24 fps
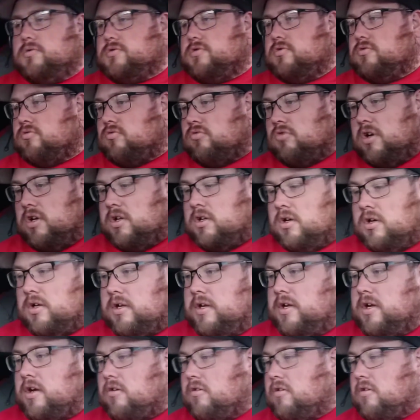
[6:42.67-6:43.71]
it was just written on
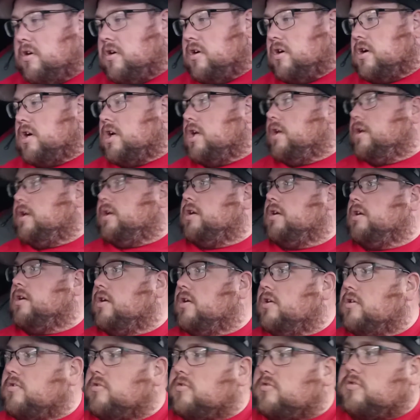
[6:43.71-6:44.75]
here wrong,
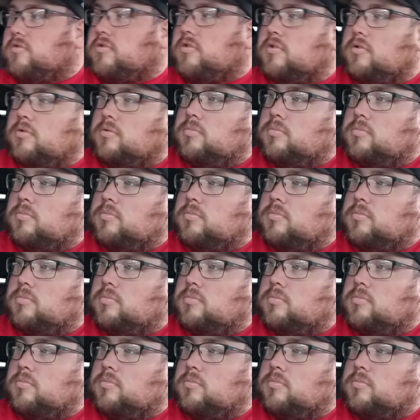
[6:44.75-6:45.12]
because